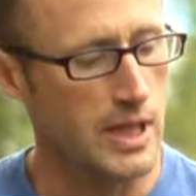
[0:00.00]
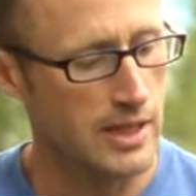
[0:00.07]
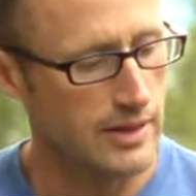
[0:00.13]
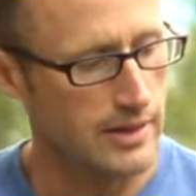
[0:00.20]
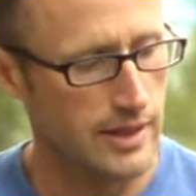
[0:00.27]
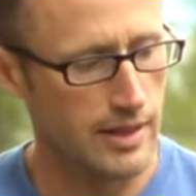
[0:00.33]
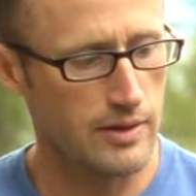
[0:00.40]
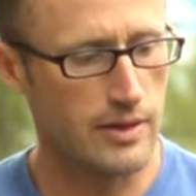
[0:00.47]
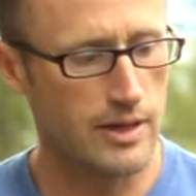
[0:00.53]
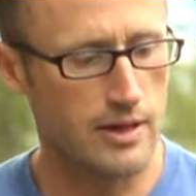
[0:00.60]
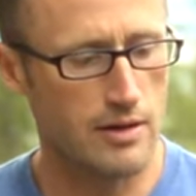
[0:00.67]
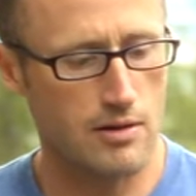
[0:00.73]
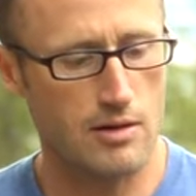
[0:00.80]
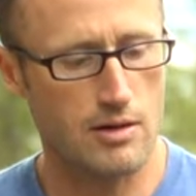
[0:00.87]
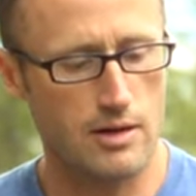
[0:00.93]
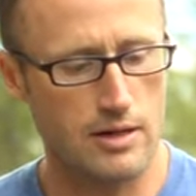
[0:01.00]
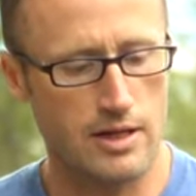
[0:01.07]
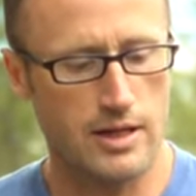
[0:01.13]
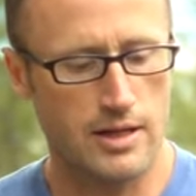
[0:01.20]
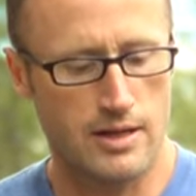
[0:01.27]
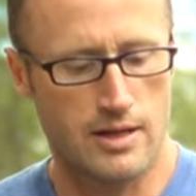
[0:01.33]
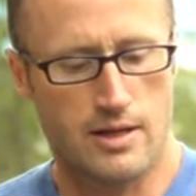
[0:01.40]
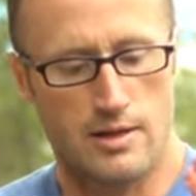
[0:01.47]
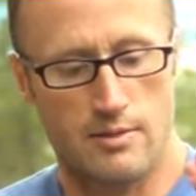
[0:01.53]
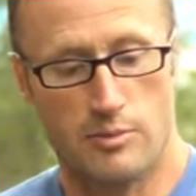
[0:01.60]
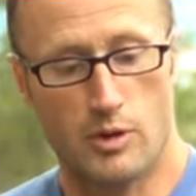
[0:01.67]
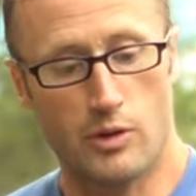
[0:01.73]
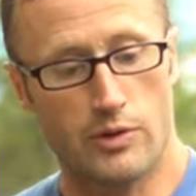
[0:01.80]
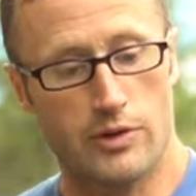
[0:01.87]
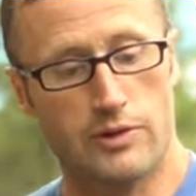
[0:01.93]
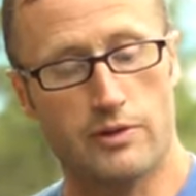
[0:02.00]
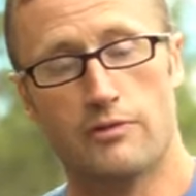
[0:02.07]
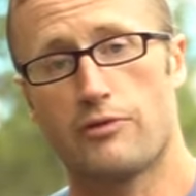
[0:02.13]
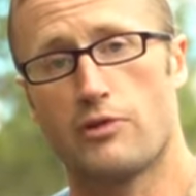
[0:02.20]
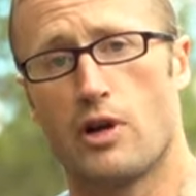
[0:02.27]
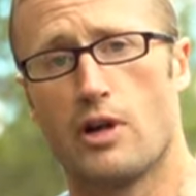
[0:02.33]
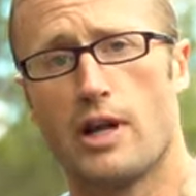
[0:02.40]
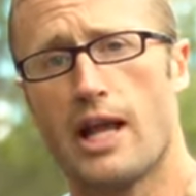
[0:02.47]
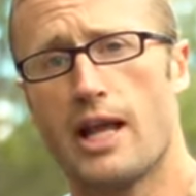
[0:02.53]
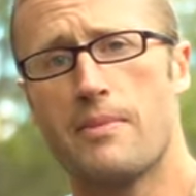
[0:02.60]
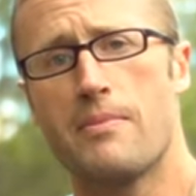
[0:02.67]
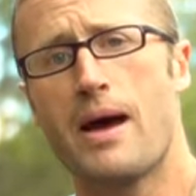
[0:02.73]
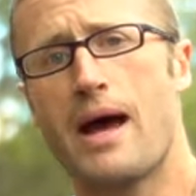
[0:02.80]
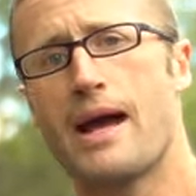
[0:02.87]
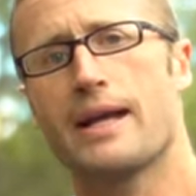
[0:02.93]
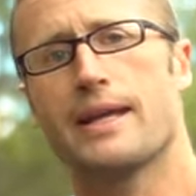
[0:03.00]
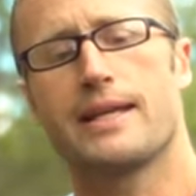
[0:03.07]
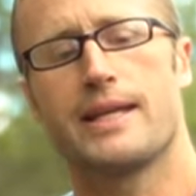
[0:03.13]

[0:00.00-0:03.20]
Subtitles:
there they are, both front and back